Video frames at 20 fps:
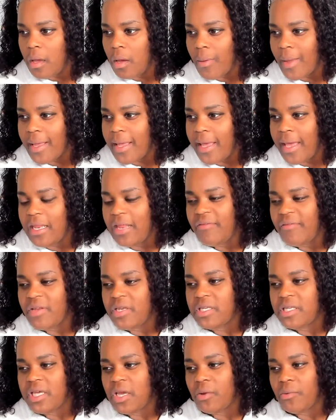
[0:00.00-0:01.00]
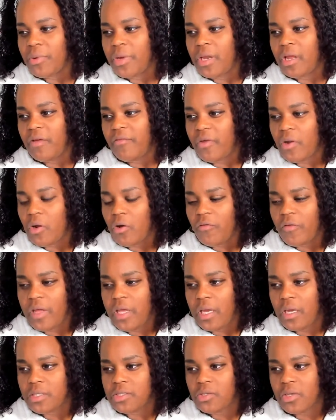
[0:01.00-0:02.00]
can't even get rid of it over
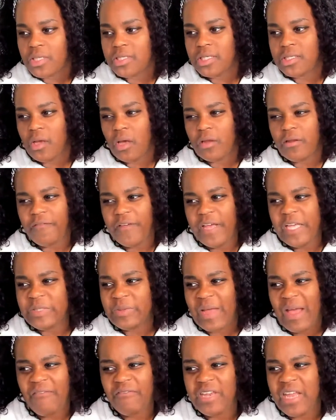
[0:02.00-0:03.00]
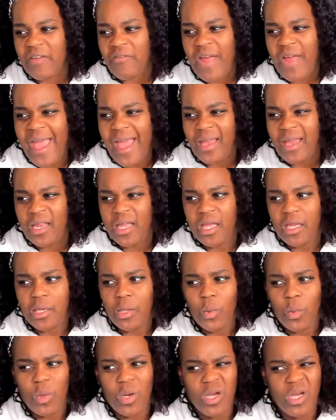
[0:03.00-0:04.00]
here. So because it's on a Facebook, I've never had
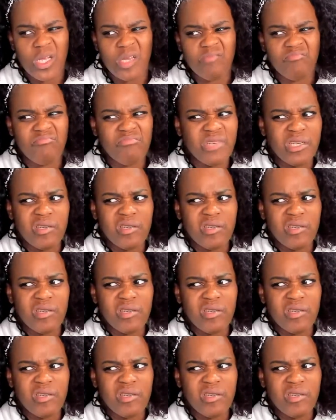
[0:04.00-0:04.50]
anyone